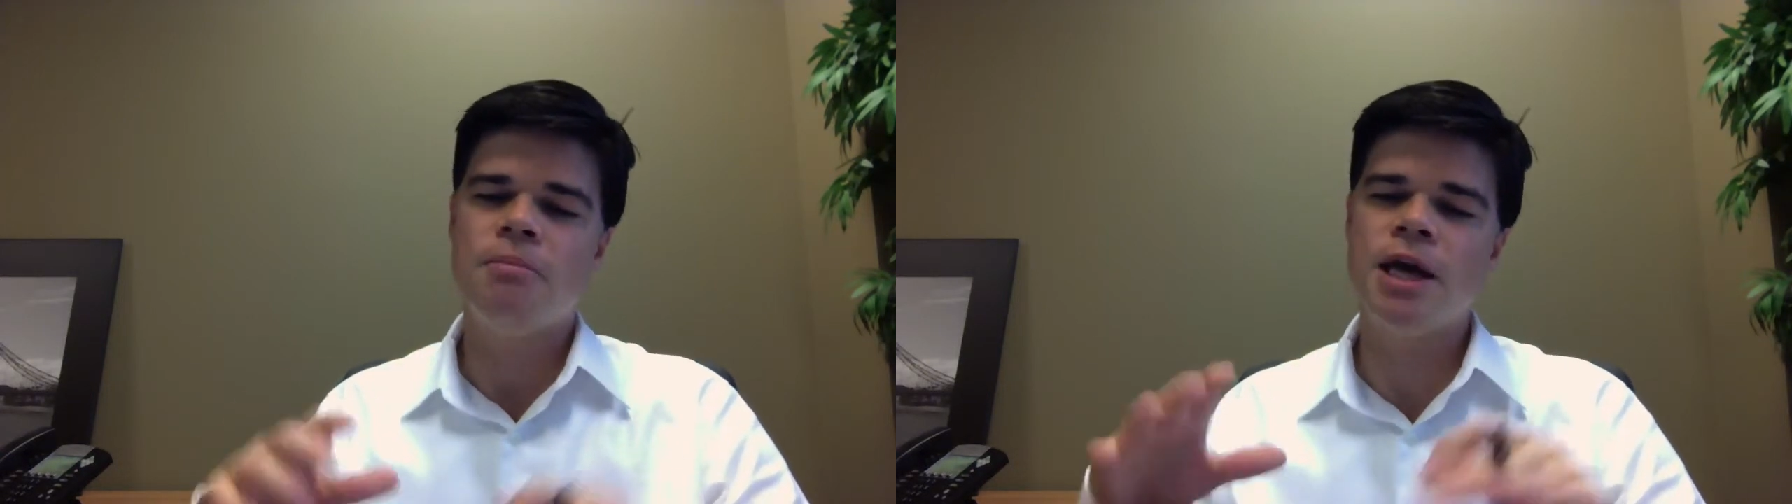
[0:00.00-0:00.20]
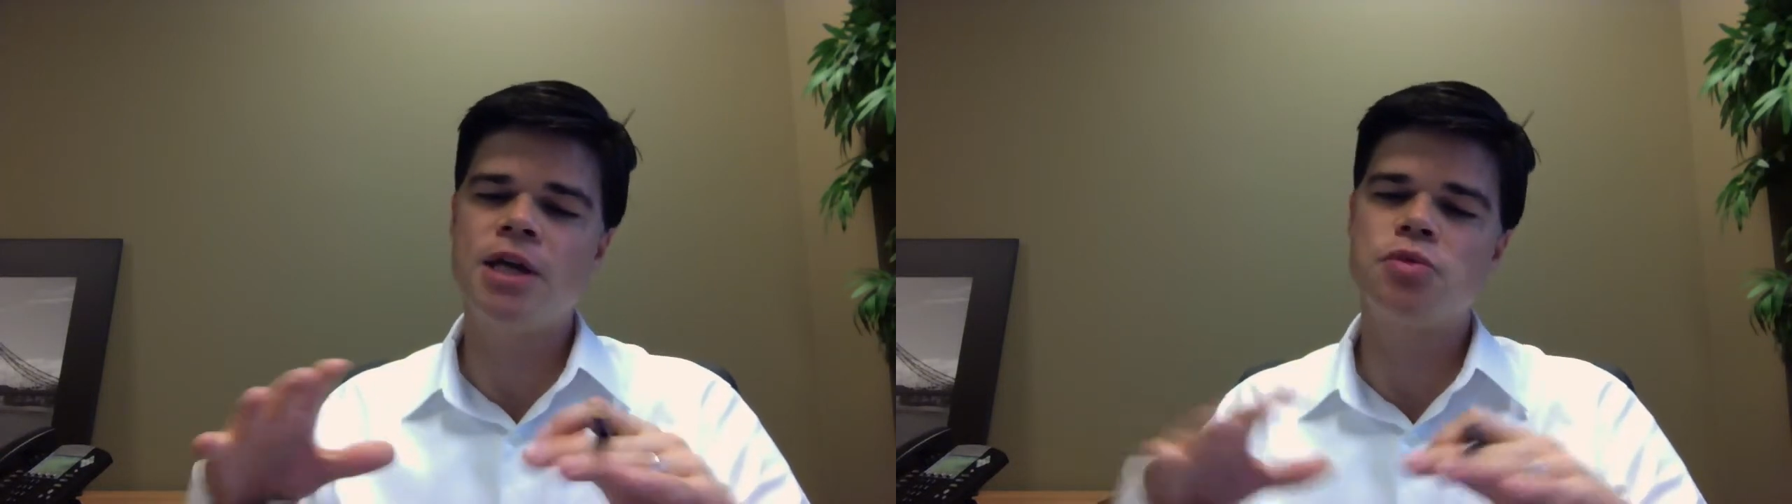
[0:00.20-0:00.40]

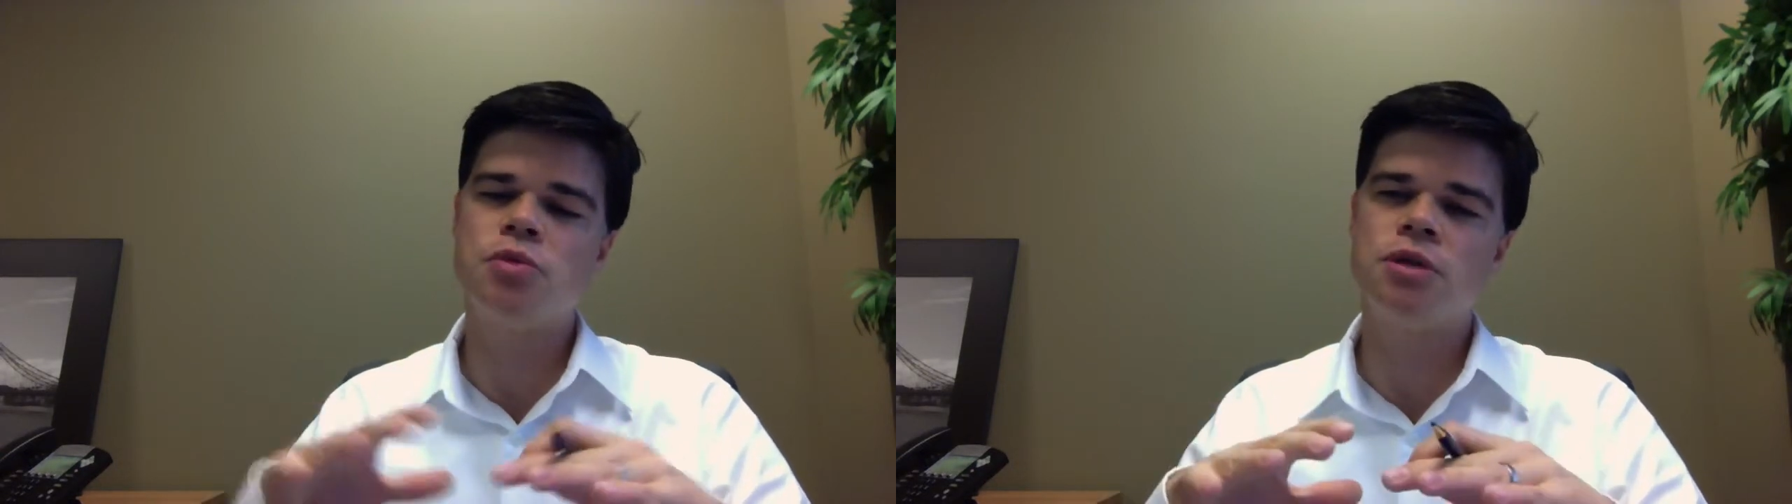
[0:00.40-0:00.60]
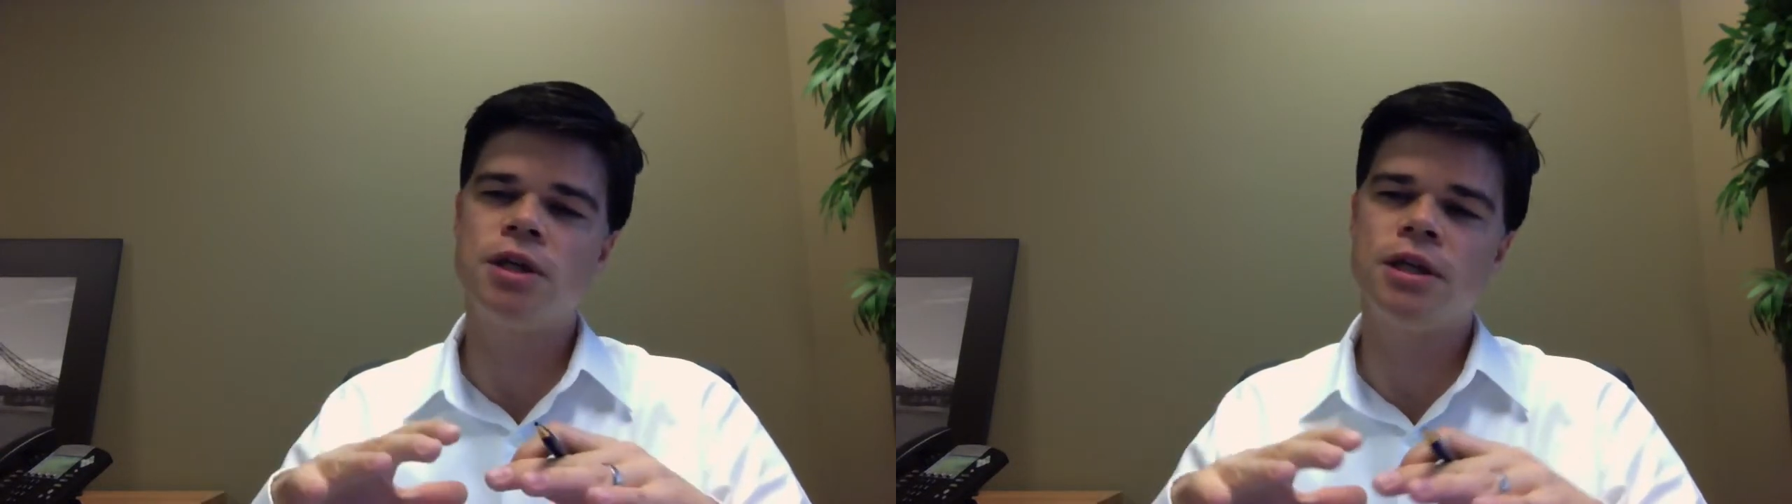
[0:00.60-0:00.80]
Banks
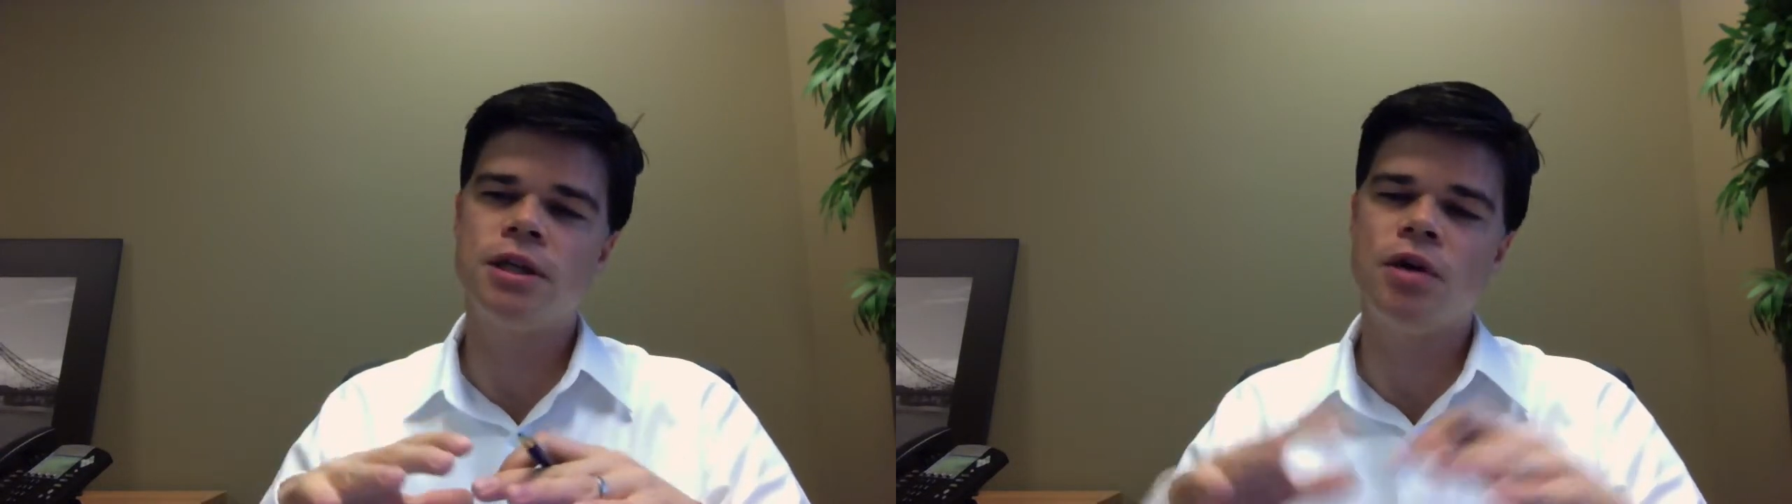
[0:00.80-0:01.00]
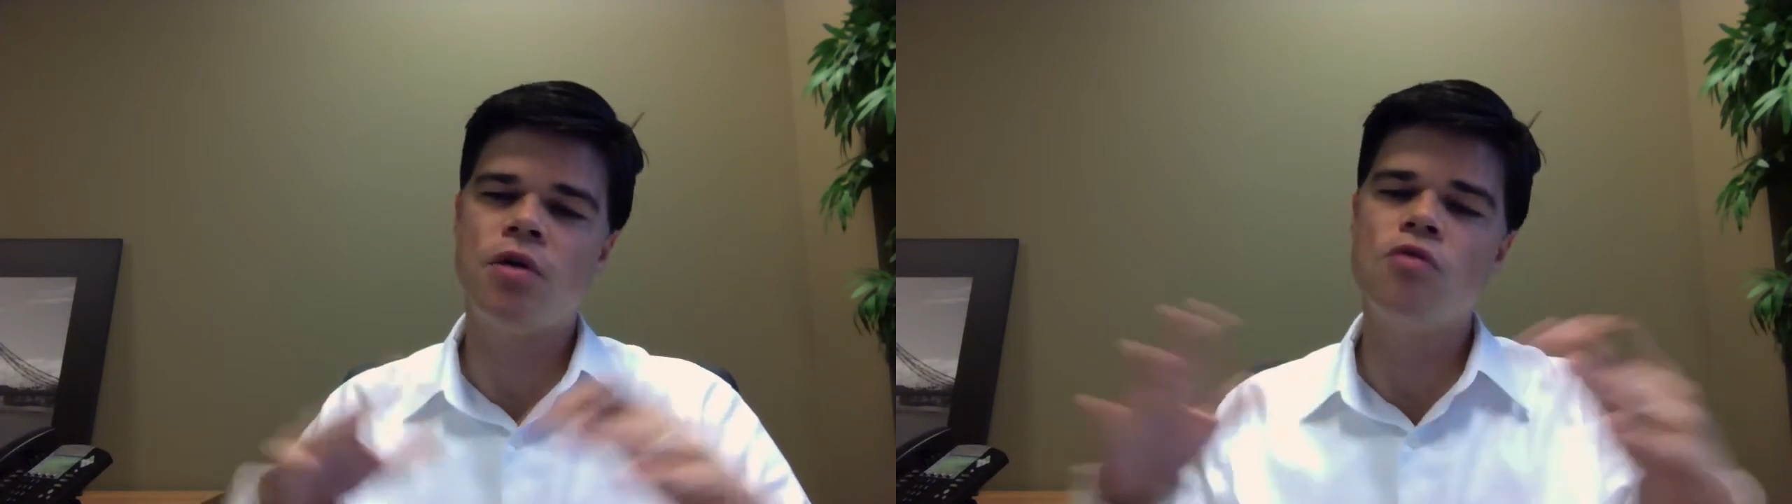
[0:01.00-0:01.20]
will look
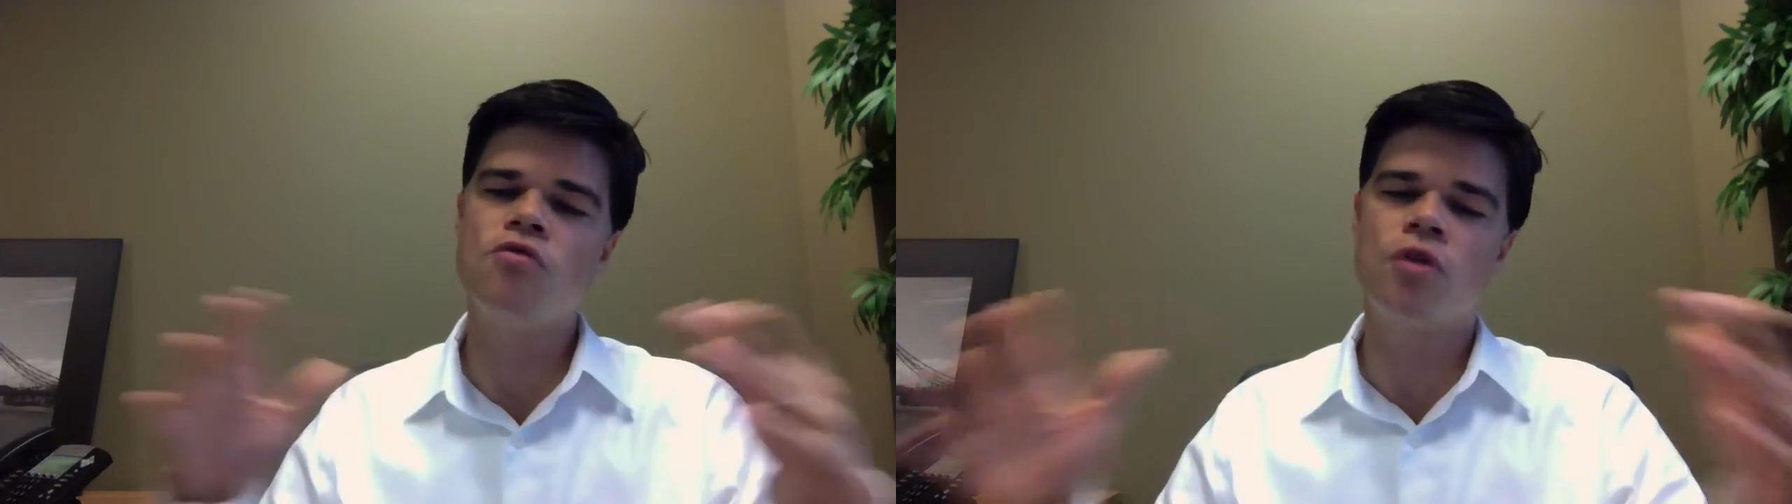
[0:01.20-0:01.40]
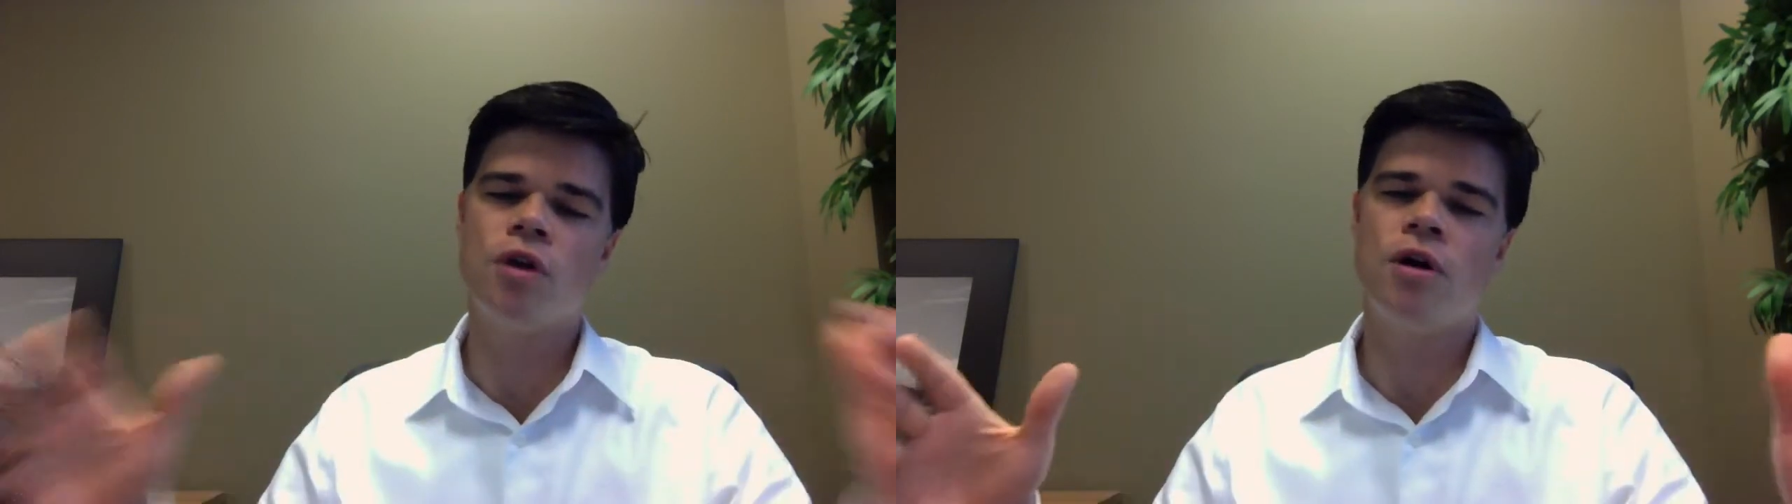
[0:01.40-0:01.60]
at the
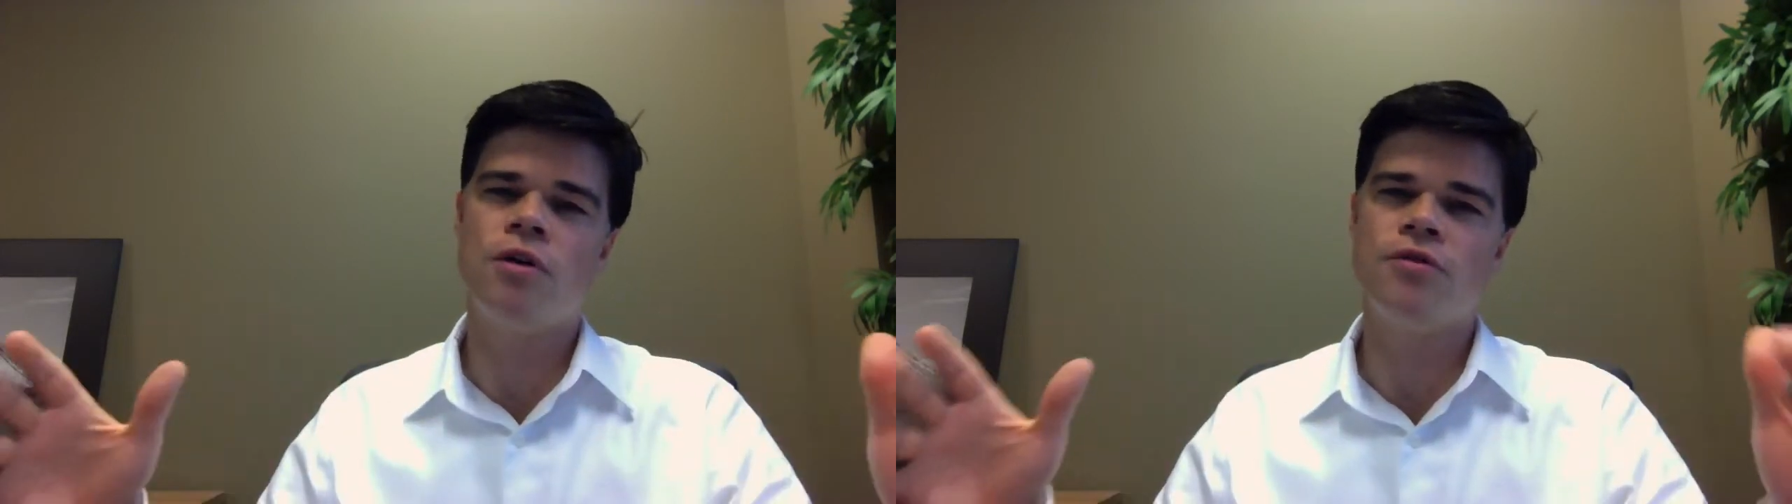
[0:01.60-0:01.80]
overall